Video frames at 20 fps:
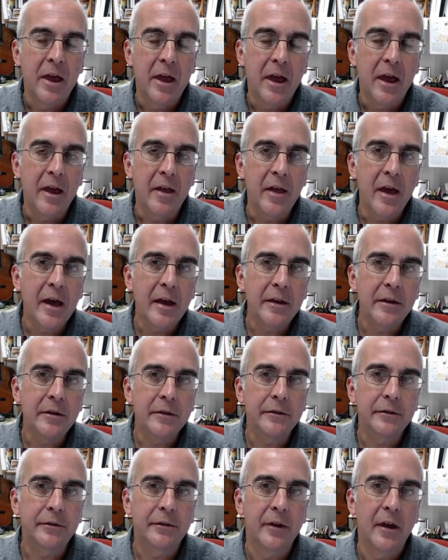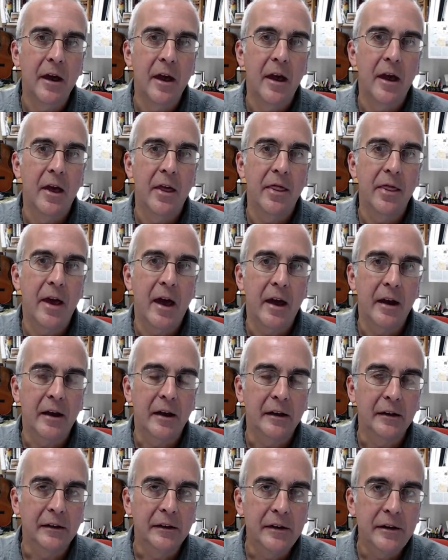and that is that a
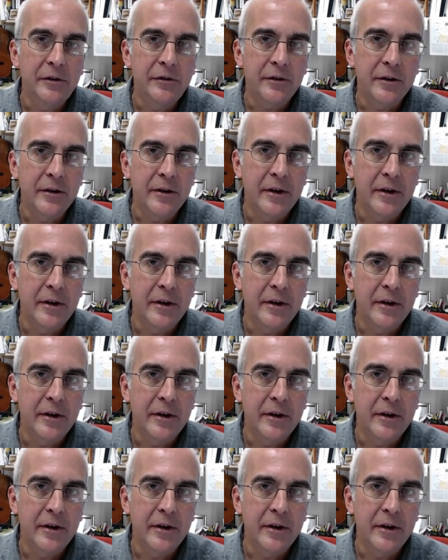lesion